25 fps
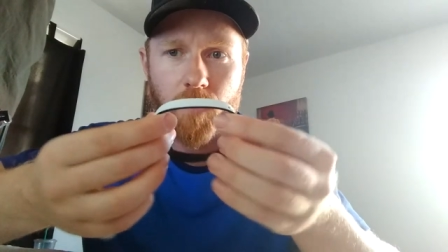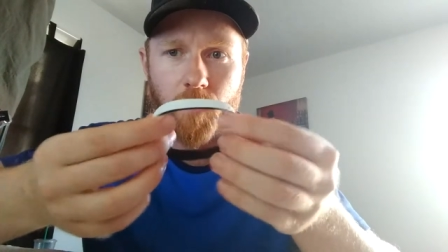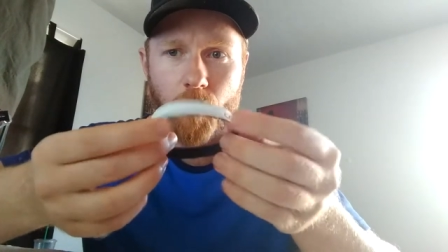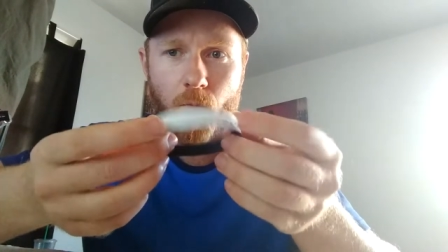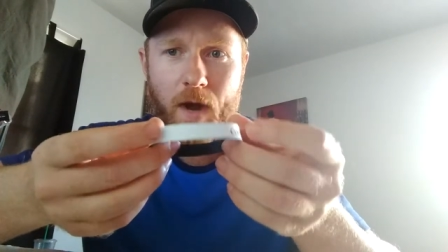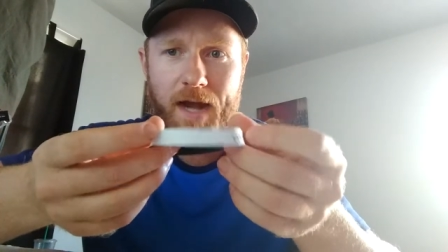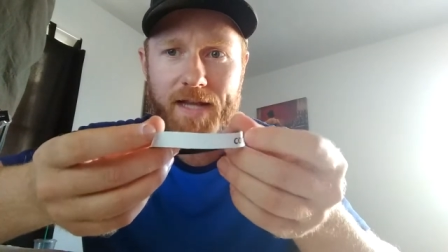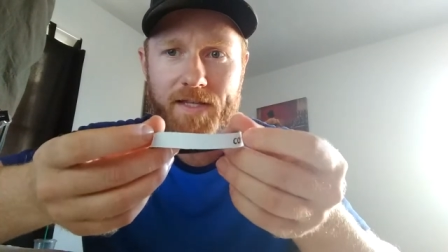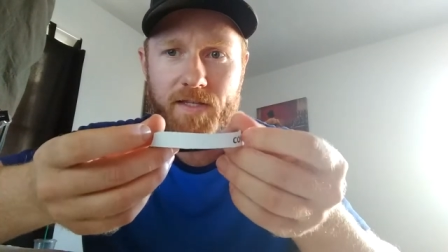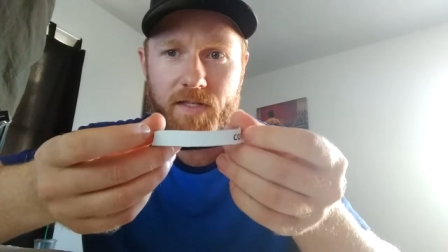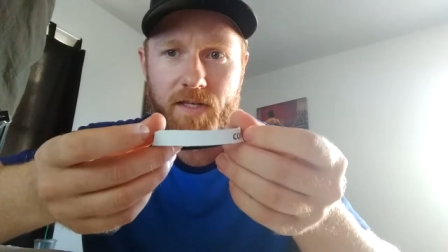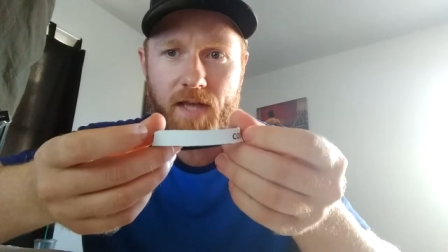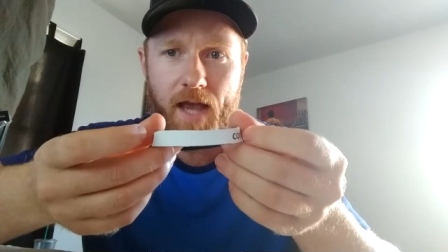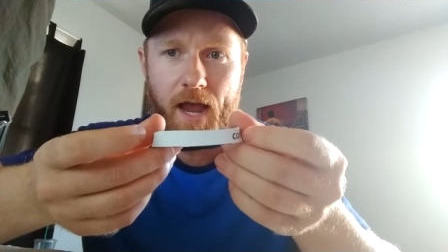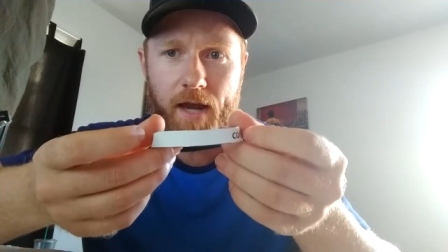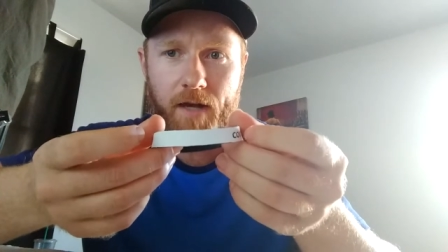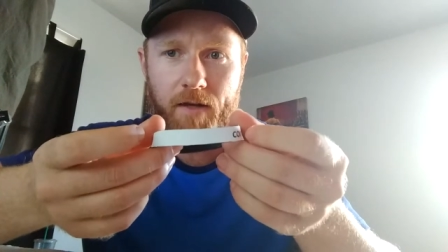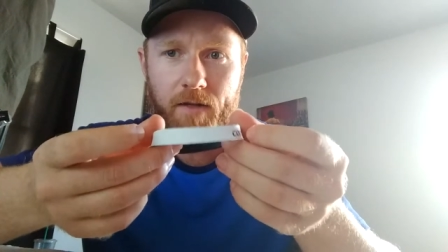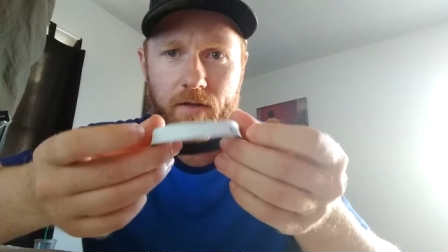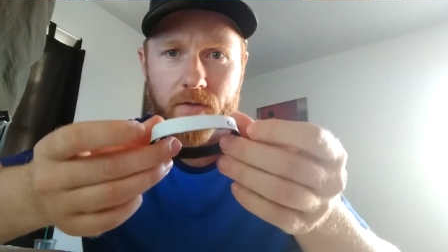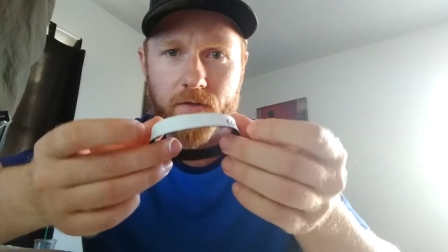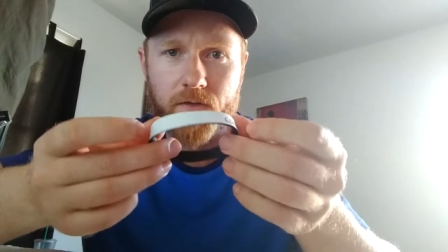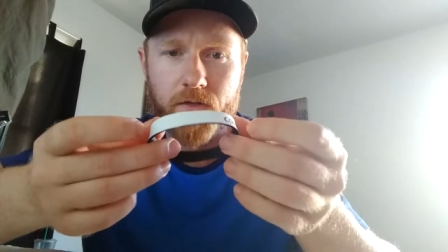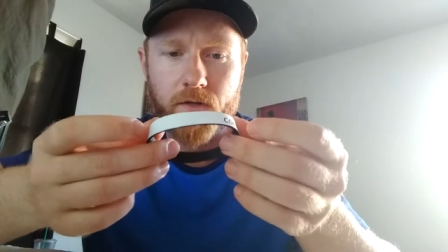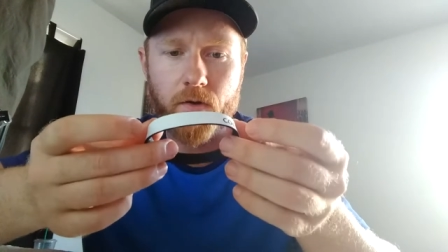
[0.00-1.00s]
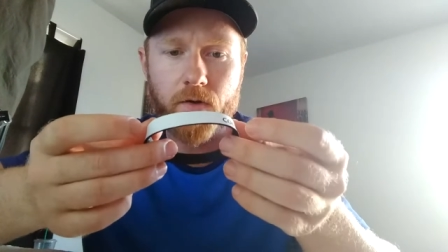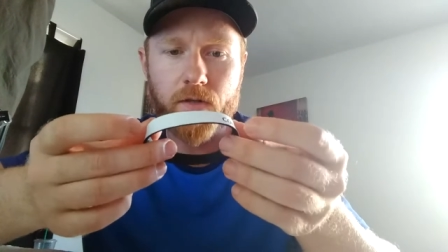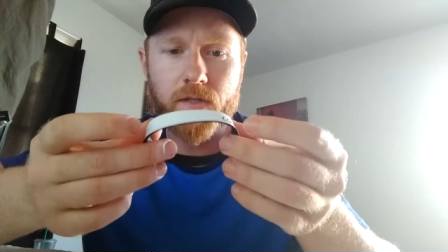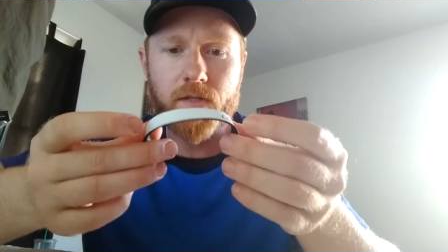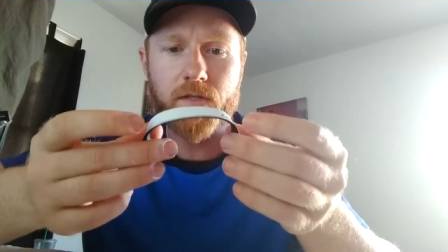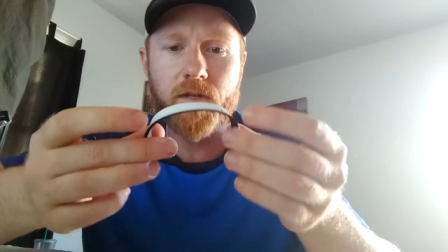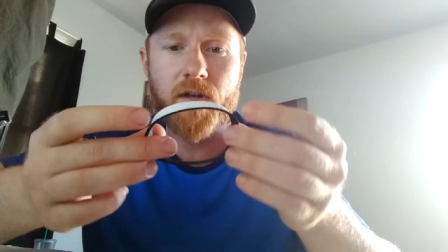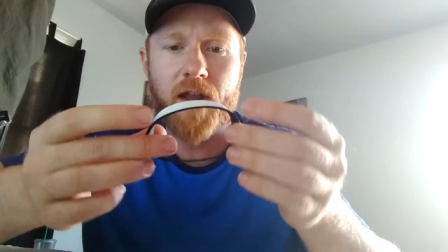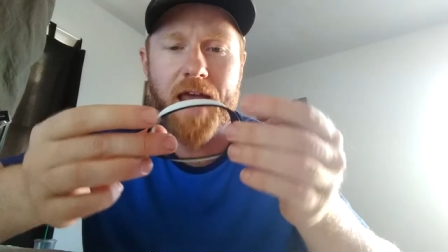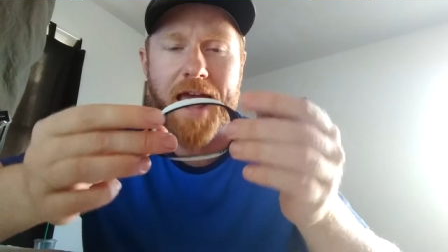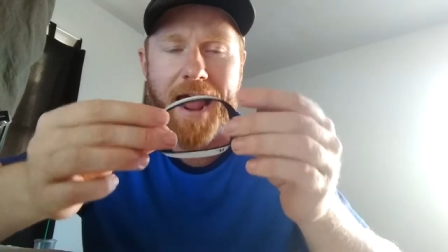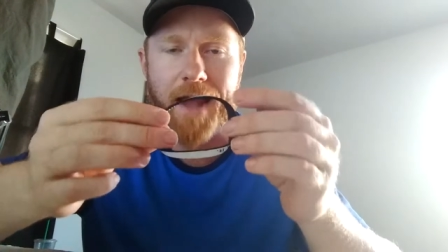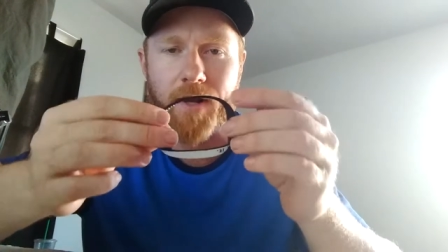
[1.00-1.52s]
the white side. So
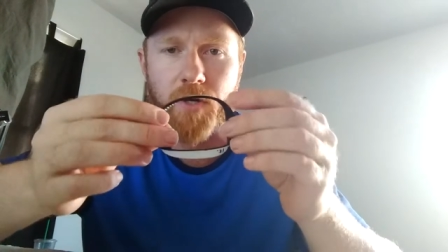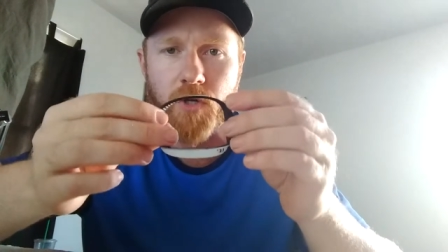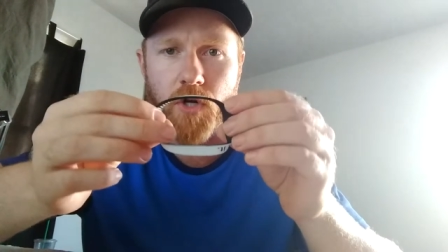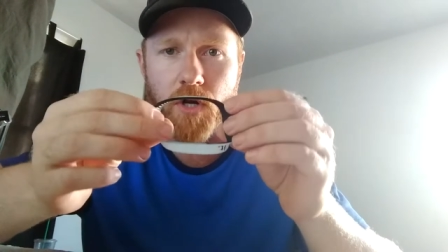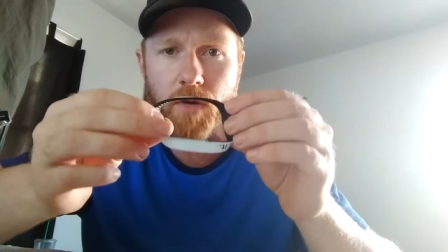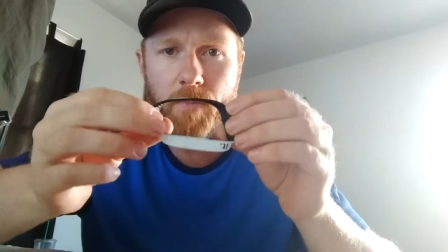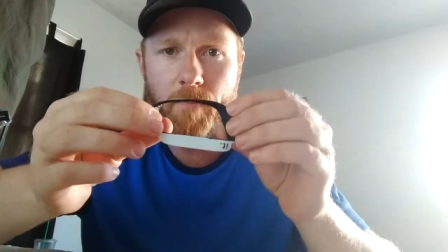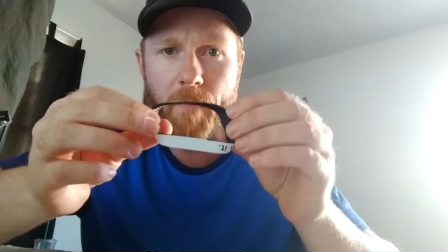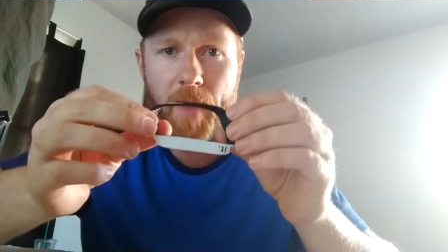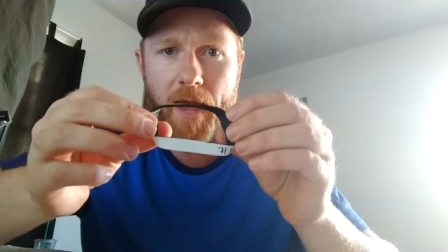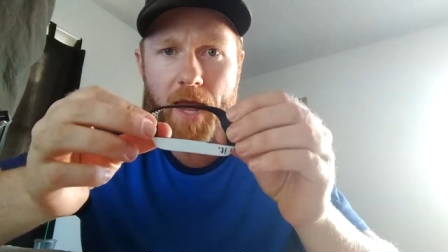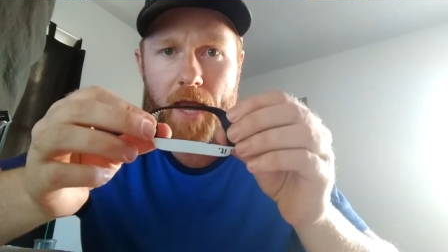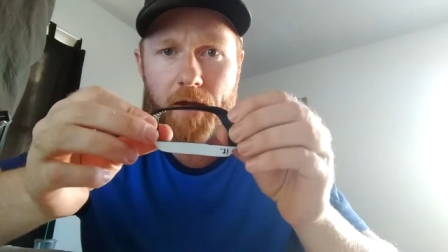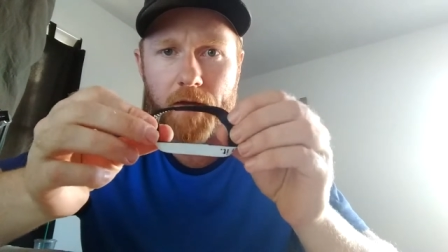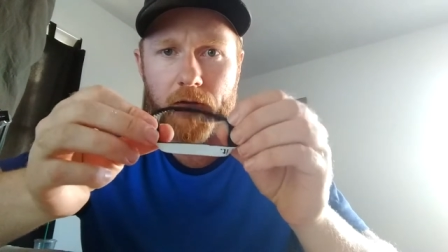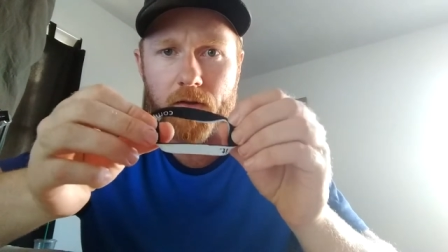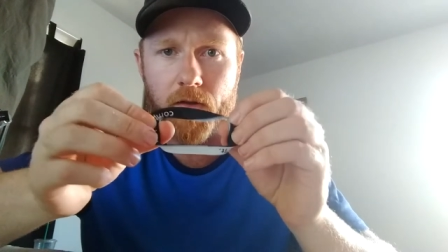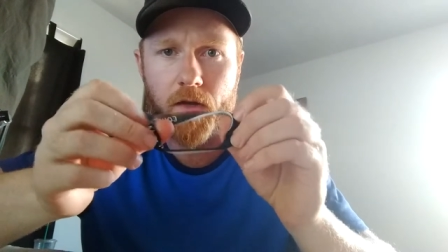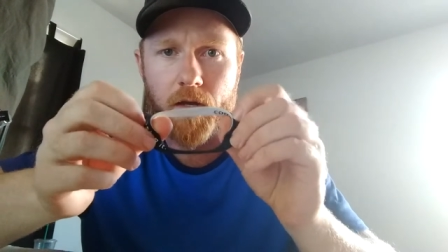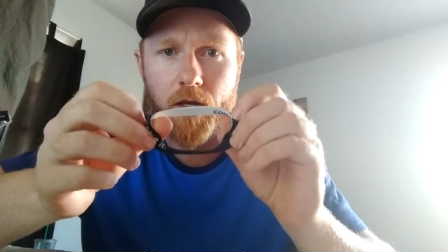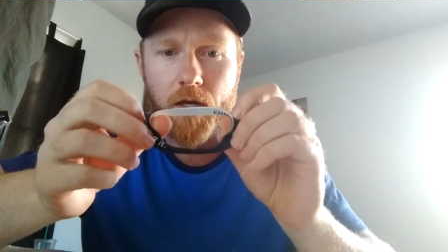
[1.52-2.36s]
it's an action band.